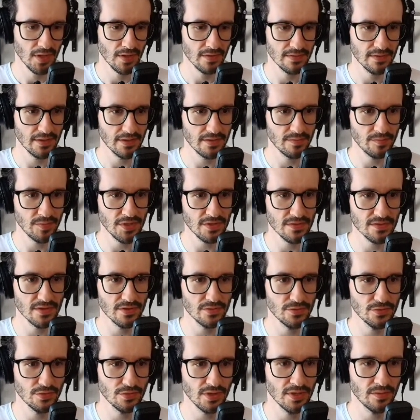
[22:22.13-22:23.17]
That means
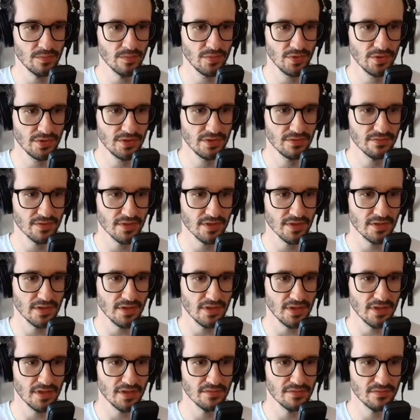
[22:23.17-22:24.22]
that you can modify
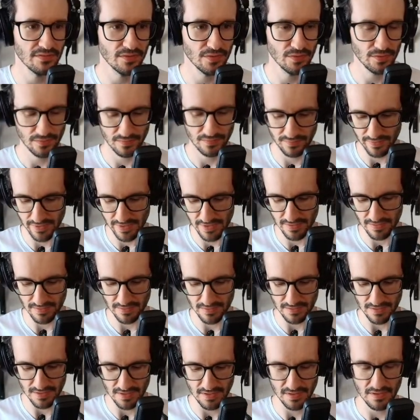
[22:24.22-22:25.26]
a few
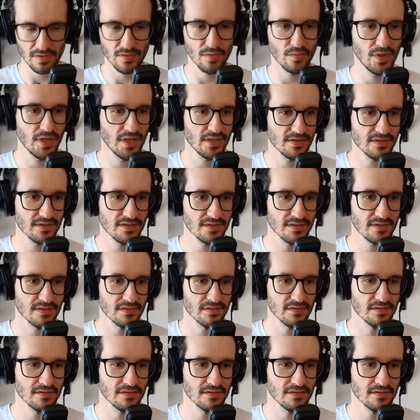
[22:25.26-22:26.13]
things at once.